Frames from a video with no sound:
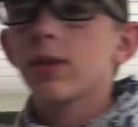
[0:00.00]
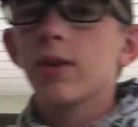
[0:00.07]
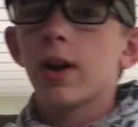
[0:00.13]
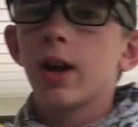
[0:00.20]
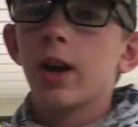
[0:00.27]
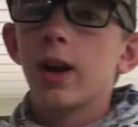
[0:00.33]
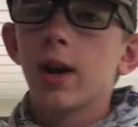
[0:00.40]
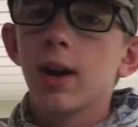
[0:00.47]

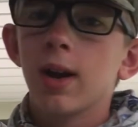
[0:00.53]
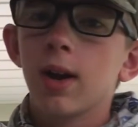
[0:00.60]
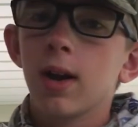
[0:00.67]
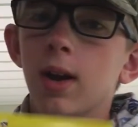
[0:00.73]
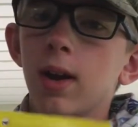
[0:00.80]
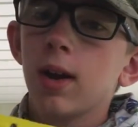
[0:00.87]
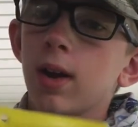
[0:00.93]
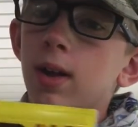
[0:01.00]
right here,
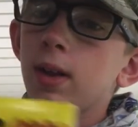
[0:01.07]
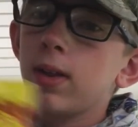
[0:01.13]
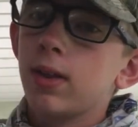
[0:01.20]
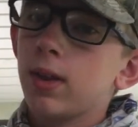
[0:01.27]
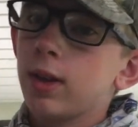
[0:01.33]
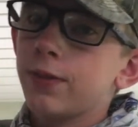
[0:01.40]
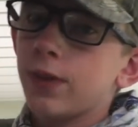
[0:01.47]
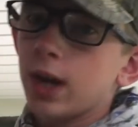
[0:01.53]

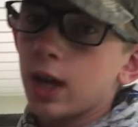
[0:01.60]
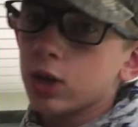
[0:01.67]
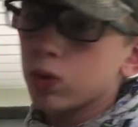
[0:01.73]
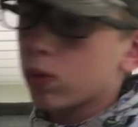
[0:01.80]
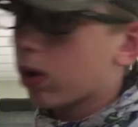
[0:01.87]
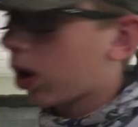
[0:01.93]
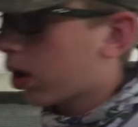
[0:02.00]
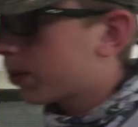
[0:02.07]
these finesse
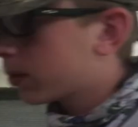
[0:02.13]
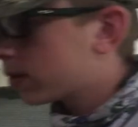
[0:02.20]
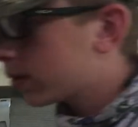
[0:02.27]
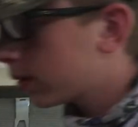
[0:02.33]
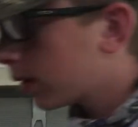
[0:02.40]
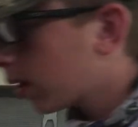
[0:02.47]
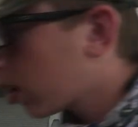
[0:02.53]
worms, a